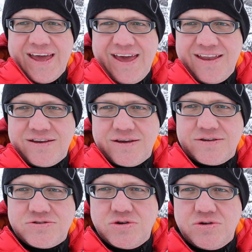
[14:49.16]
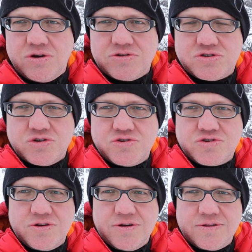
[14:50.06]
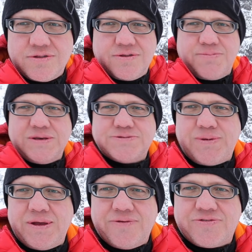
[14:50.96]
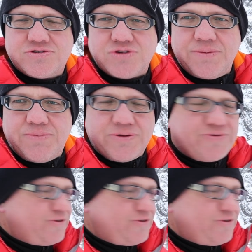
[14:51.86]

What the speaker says: head do not touch the base plate of the tripod.